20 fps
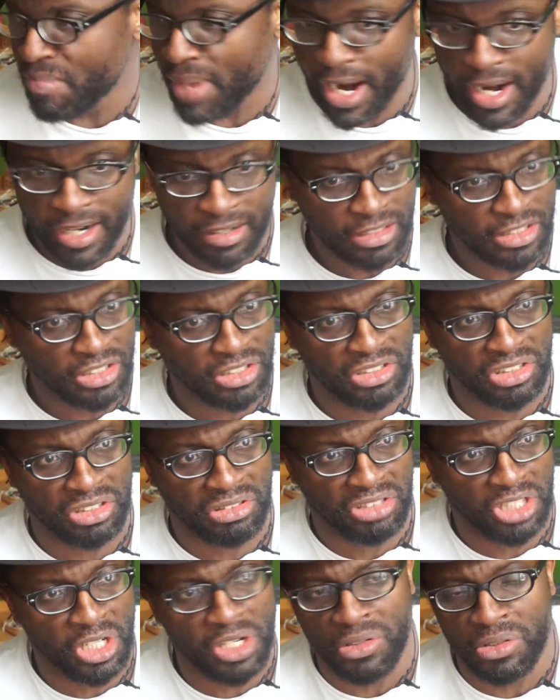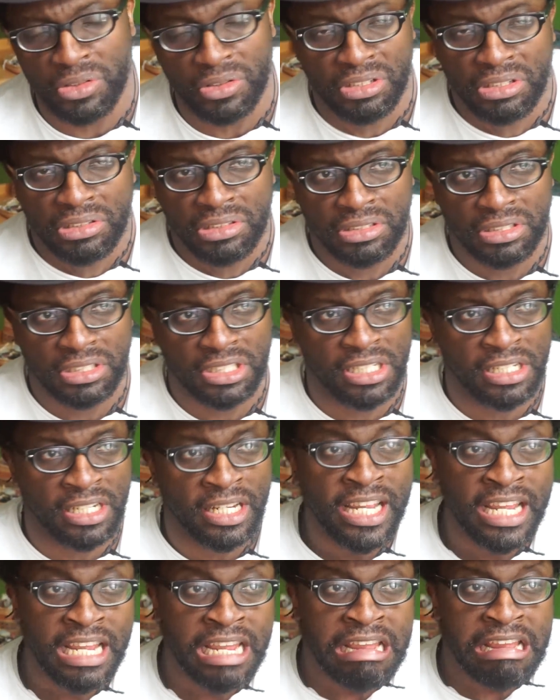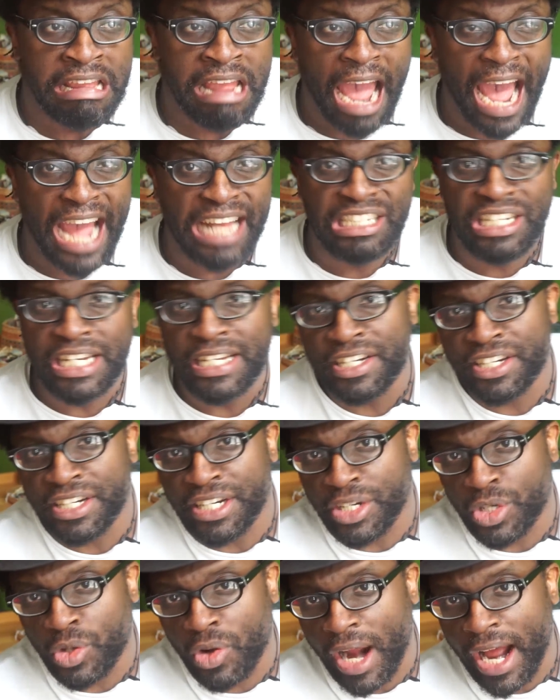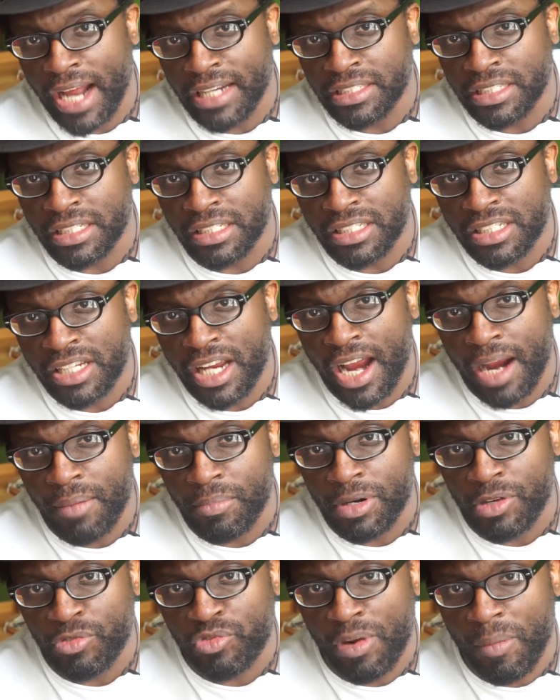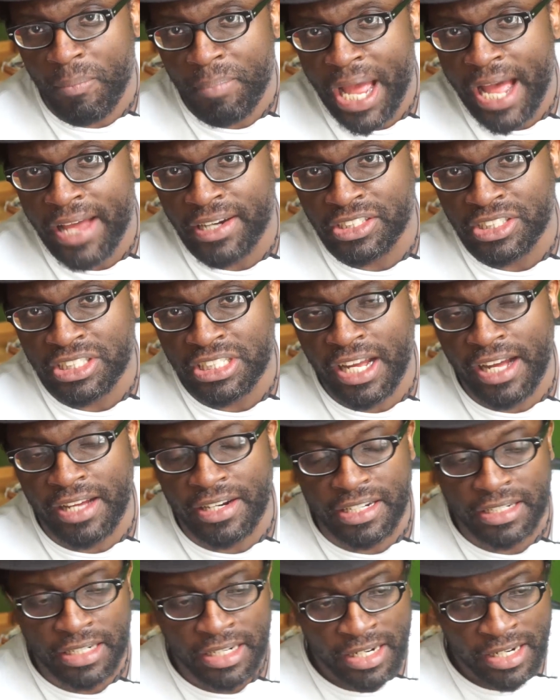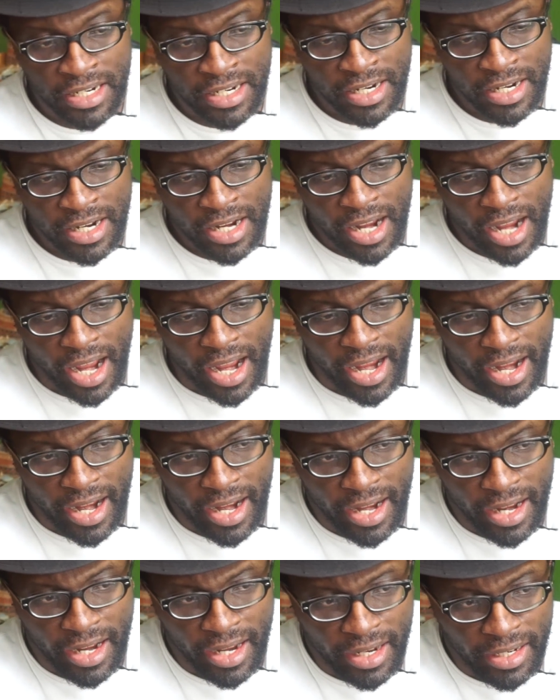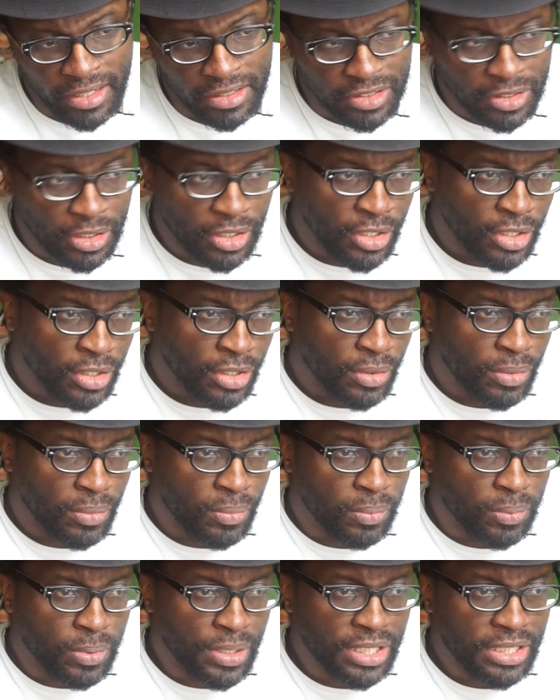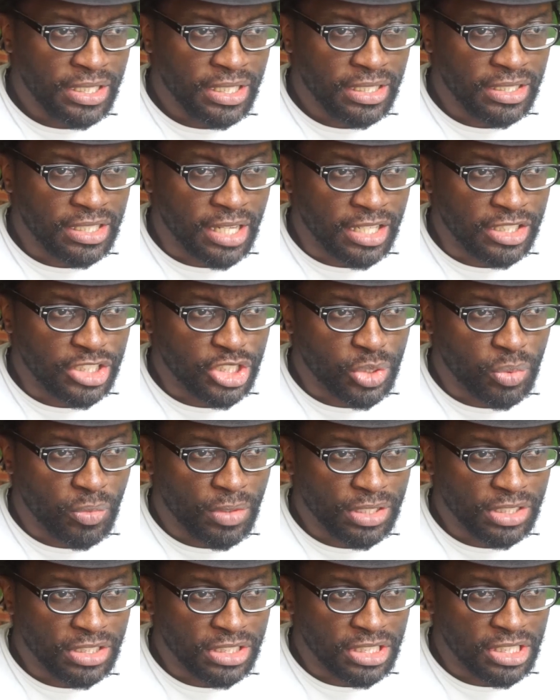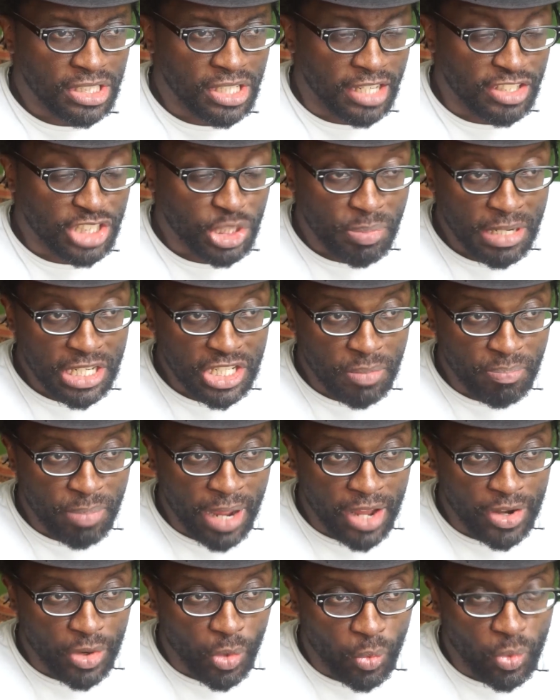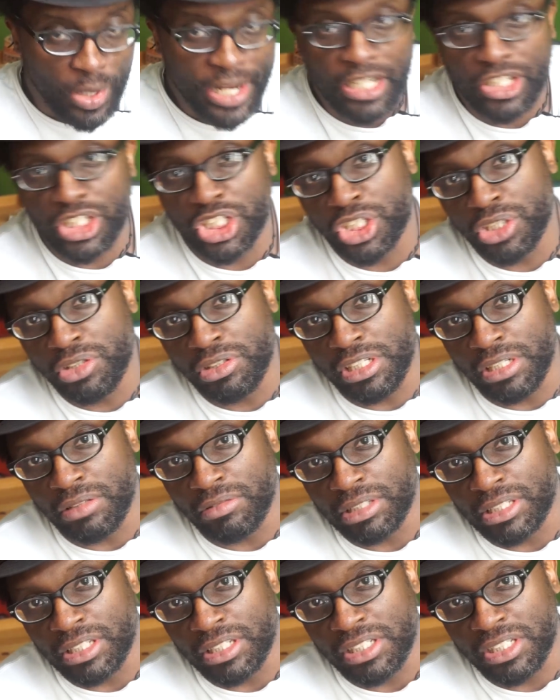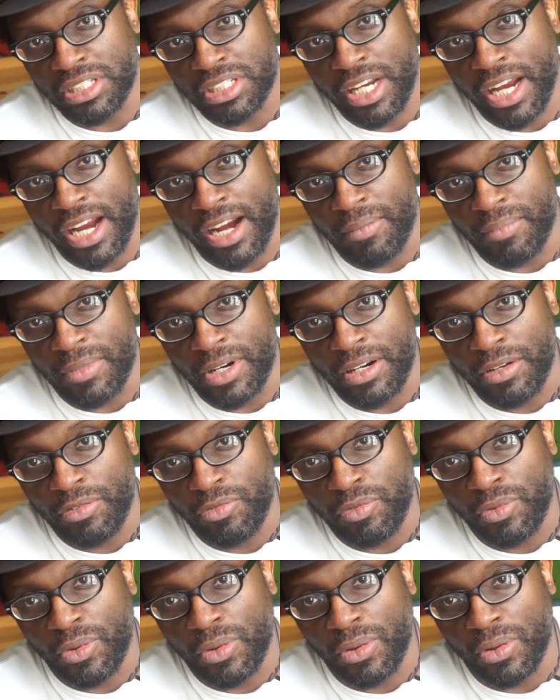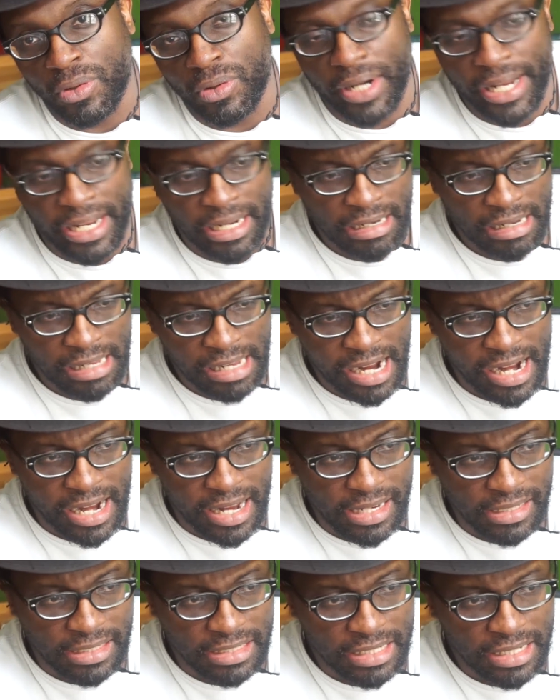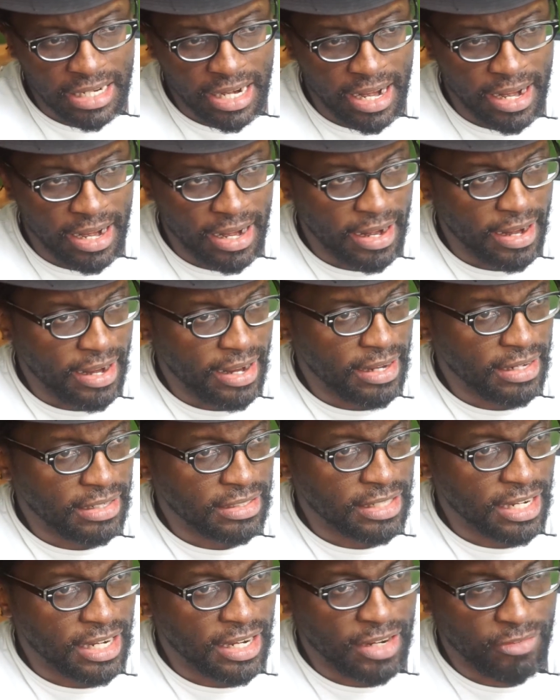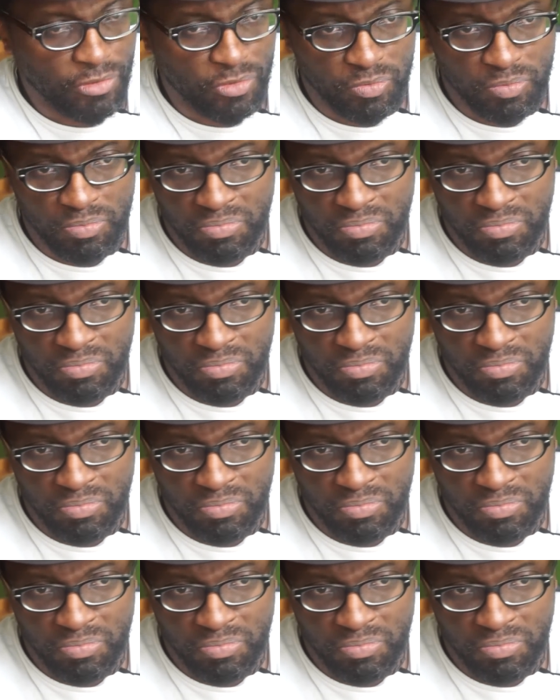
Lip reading: Mark II. It's the Identity Crisis Camera from Panasonic. And really, I spent about a week shooting with this camera for a client, and I